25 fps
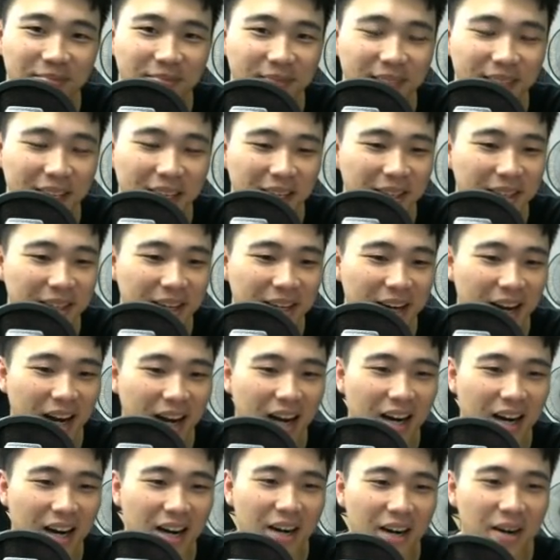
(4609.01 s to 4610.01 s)
yeah,
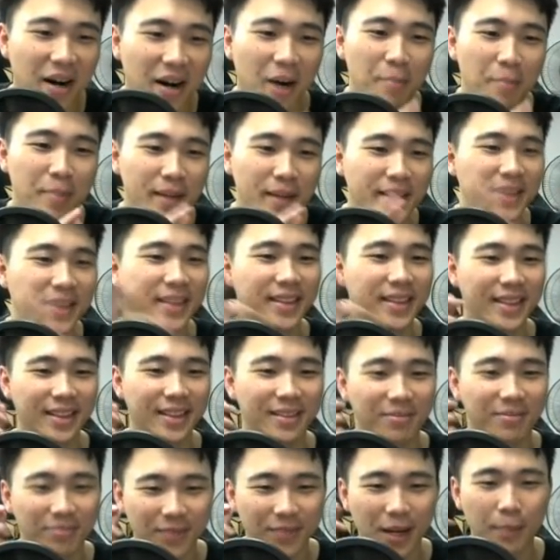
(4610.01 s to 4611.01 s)
a bit
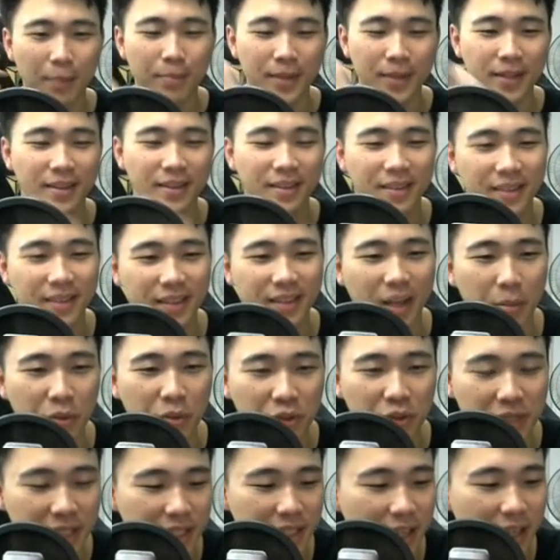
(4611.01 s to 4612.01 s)

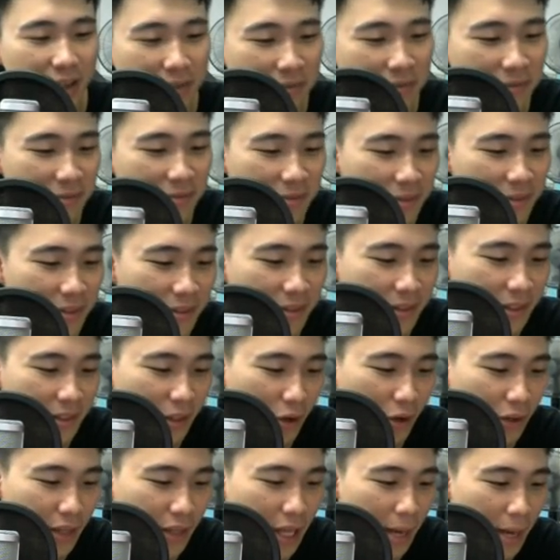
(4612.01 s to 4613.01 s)
WTF
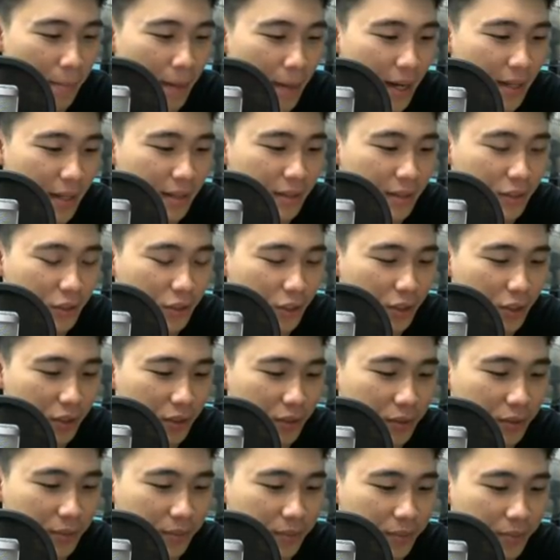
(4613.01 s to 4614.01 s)
on their part. So